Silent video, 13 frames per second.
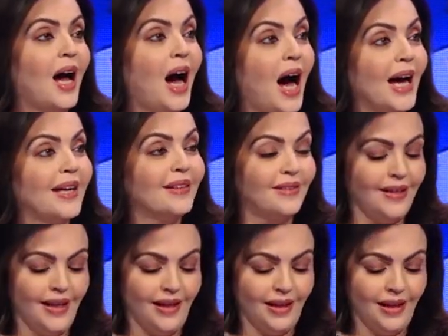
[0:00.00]

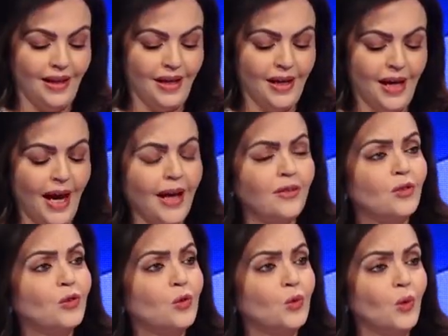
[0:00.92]
ISL
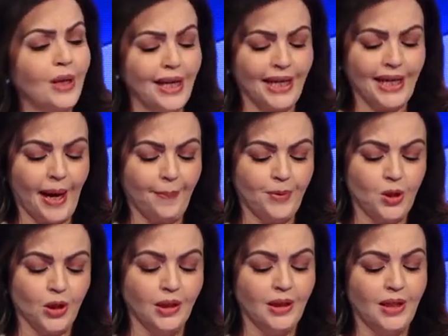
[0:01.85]
has truly
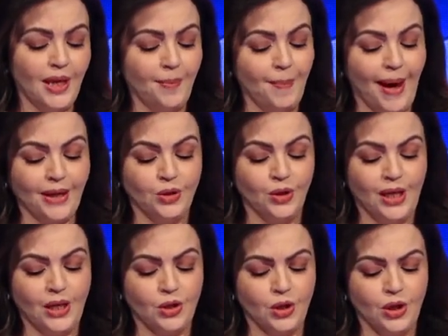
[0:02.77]
captured the
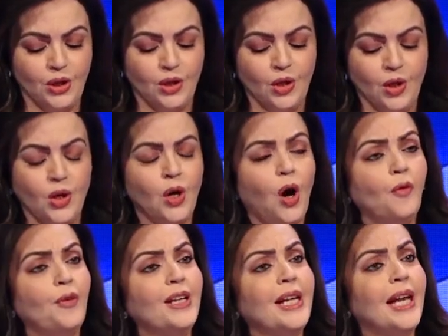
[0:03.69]
imagination
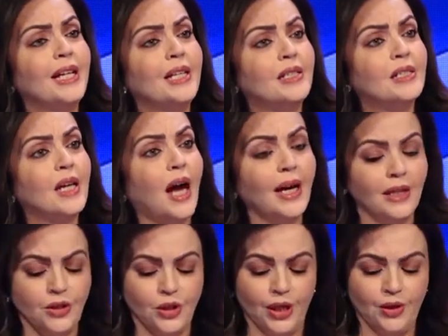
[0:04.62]
of an
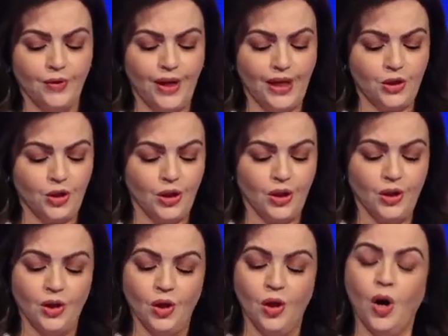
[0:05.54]
entire generation
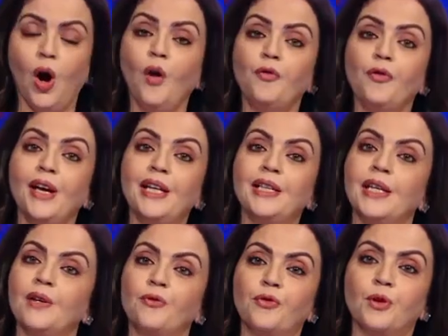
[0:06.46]
of
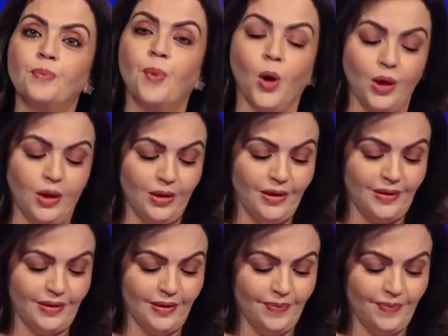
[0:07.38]
Indian
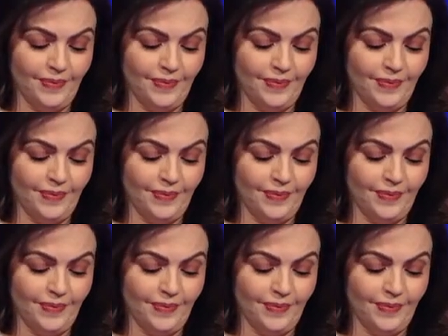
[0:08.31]
footballers,